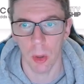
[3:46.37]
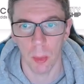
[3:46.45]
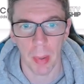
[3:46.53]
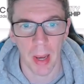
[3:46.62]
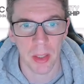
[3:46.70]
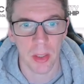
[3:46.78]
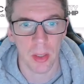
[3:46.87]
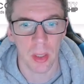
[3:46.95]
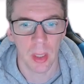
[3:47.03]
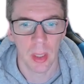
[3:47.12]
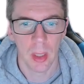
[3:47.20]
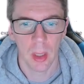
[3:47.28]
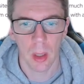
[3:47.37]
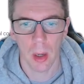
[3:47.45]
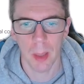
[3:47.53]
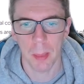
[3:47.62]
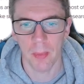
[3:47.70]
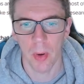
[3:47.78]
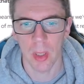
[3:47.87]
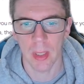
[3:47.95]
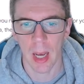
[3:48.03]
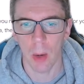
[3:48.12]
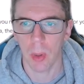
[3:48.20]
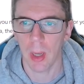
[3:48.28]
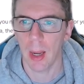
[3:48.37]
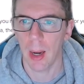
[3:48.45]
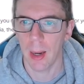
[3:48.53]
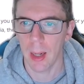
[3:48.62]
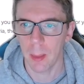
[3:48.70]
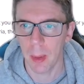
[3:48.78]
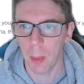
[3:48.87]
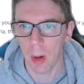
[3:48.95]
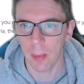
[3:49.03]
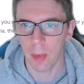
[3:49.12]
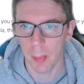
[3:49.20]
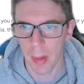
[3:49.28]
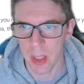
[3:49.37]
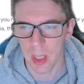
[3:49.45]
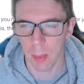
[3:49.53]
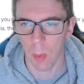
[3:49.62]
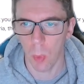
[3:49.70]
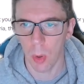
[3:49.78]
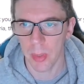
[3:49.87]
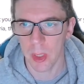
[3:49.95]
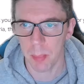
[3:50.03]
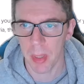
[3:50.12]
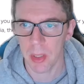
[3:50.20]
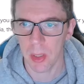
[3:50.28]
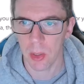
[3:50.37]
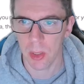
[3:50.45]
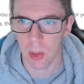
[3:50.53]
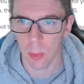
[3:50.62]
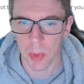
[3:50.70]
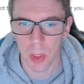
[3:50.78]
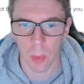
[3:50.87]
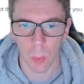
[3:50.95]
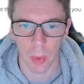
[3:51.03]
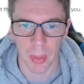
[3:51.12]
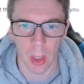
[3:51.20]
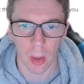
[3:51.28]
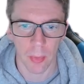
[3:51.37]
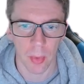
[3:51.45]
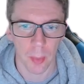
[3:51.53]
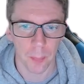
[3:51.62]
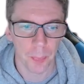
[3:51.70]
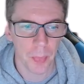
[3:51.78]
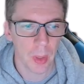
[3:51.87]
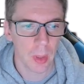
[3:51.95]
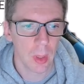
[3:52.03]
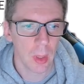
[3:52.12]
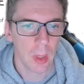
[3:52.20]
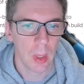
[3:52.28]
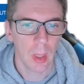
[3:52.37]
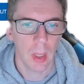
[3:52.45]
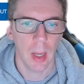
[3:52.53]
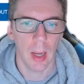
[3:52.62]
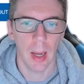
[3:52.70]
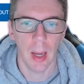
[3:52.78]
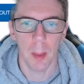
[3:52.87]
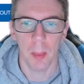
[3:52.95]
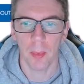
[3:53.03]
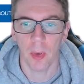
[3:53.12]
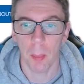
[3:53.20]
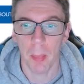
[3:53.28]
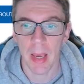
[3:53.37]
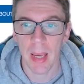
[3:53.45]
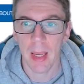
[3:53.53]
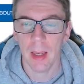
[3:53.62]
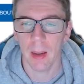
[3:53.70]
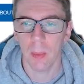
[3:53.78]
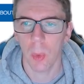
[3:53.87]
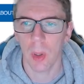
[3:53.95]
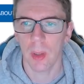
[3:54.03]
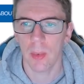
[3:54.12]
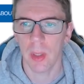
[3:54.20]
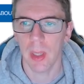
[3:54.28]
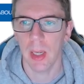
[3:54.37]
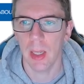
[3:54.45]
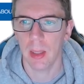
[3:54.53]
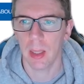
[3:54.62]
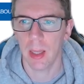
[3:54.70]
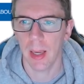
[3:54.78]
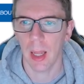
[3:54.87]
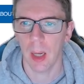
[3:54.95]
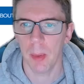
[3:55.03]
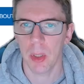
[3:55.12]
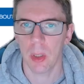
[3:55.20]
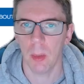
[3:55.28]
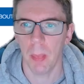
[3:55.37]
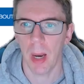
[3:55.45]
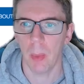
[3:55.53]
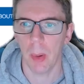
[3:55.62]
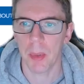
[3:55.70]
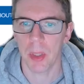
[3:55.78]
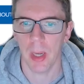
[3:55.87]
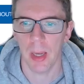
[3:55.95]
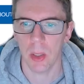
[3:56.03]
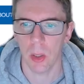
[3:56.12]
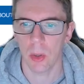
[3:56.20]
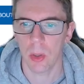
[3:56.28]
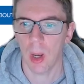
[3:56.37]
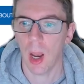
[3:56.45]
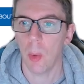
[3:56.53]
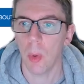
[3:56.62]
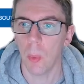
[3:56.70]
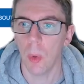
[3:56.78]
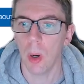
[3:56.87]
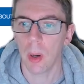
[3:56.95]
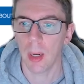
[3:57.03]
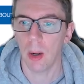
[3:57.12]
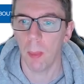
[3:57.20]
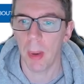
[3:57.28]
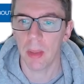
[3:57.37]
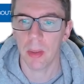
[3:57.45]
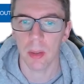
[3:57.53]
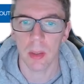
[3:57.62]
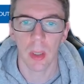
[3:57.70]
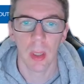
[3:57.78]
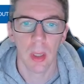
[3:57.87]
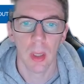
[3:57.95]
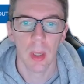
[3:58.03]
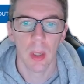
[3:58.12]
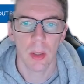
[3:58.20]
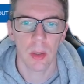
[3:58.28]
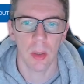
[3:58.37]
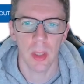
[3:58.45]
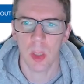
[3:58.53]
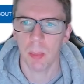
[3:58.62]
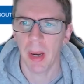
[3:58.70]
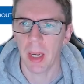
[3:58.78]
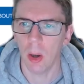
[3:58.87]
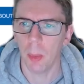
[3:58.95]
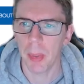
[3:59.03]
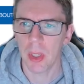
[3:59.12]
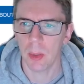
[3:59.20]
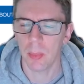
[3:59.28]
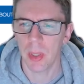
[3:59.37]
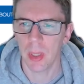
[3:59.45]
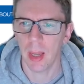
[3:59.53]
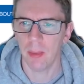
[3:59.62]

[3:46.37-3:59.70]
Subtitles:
past, go a bit further down, can get a little bit more information about what this business is up to and what they offer. For me, one of the key elements on my website is also how we work and our method. So this might not be something every